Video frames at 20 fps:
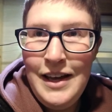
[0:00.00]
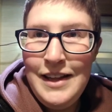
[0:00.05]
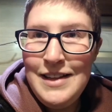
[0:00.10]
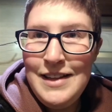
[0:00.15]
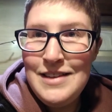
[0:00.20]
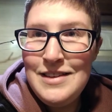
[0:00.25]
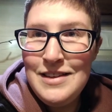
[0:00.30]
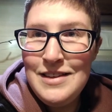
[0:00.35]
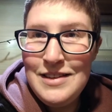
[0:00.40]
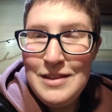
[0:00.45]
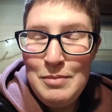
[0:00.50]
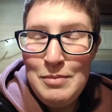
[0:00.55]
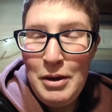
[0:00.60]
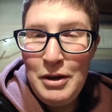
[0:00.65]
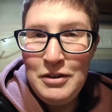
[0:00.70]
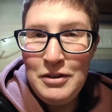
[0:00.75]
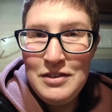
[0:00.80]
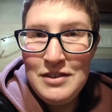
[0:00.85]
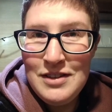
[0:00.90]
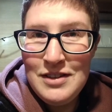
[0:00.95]
This is the
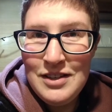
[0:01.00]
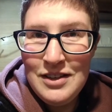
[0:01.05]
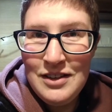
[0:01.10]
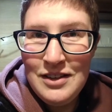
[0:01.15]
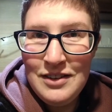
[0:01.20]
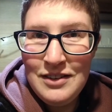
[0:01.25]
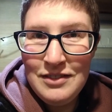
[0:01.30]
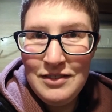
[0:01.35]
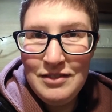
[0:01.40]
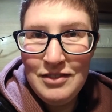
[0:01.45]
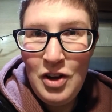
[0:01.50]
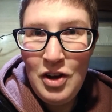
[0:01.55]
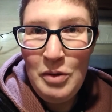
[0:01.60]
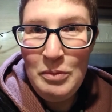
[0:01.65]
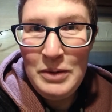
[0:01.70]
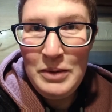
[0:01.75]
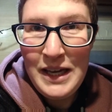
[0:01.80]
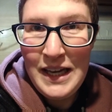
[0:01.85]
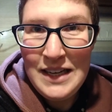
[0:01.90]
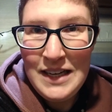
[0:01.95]
most
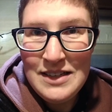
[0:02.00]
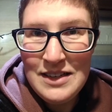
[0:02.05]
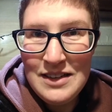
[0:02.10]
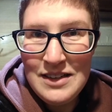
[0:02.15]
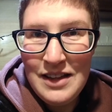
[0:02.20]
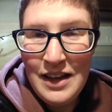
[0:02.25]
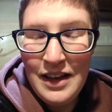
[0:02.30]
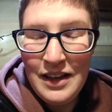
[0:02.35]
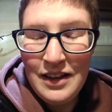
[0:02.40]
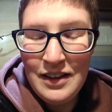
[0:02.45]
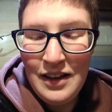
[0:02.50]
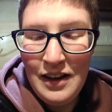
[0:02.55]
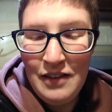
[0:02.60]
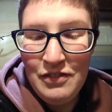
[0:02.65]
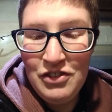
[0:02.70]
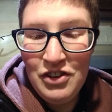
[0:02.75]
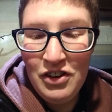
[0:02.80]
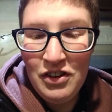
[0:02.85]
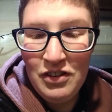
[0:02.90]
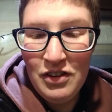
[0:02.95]
complicated thing
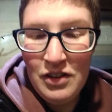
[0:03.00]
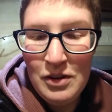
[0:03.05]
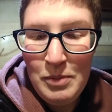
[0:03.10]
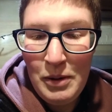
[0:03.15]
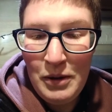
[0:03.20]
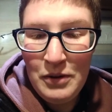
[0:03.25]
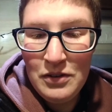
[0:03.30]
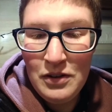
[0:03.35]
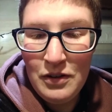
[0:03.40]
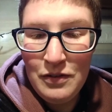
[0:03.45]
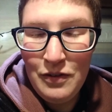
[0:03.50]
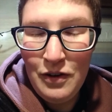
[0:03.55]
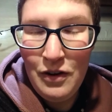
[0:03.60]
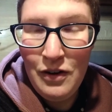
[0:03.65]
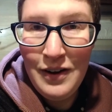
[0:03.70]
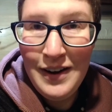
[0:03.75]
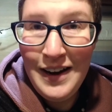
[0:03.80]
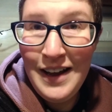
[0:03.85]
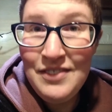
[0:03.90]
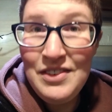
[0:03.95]
I've done on the boat so
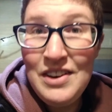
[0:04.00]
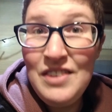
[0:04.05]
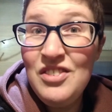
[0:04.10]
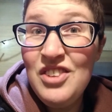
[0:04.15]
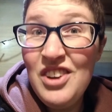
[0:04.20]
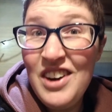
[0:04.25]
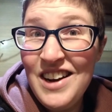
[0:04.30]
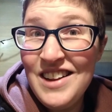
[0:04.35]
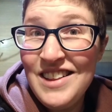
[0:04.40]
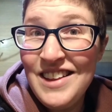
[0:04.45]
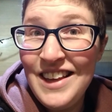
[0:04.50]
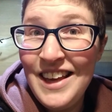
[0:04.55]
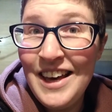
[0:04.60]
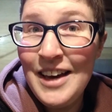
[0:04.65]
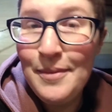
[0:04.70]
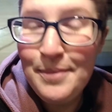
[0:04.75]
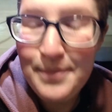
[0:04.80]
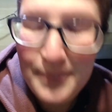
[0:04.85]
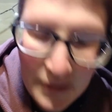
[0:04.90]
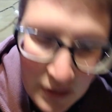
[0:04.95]
far, and I haven't even done anything
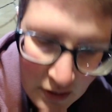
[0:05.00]
yet.